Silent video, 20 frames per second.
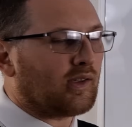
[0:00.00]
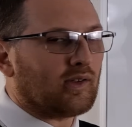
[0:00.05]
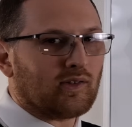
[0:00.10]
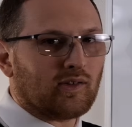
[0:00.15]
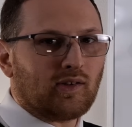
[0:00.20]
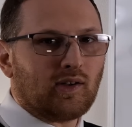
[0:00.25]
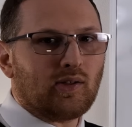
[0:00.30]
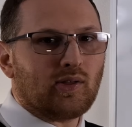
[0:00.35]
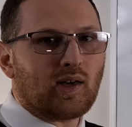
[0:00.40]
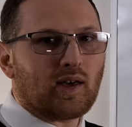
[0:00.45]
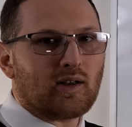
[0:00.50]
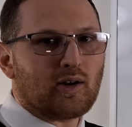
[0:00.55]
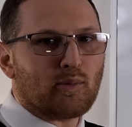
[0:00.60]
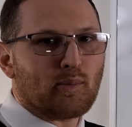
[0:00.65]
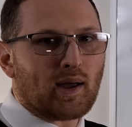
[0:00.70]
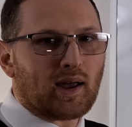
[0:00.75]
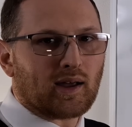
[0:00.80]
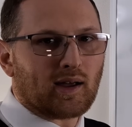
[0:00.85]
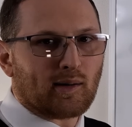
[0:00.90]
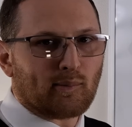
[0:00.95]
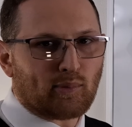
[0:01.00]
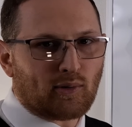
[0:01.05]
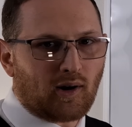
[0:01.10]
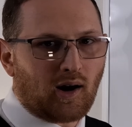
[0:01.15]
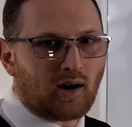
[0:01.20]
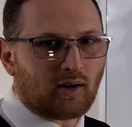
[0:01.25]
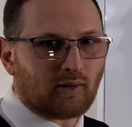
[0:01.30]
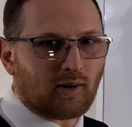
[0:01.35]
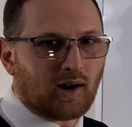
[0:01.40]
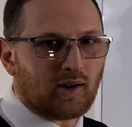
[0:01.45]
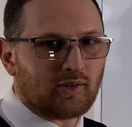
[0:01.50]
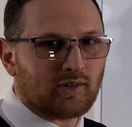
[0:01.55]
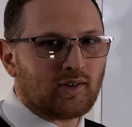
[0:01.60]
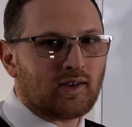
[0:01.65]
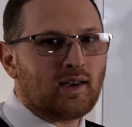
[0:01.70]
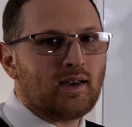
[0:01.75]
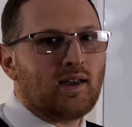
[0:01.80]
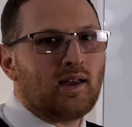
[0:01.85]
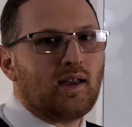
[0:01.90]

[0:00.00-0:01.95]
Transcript: to see that you're making progress.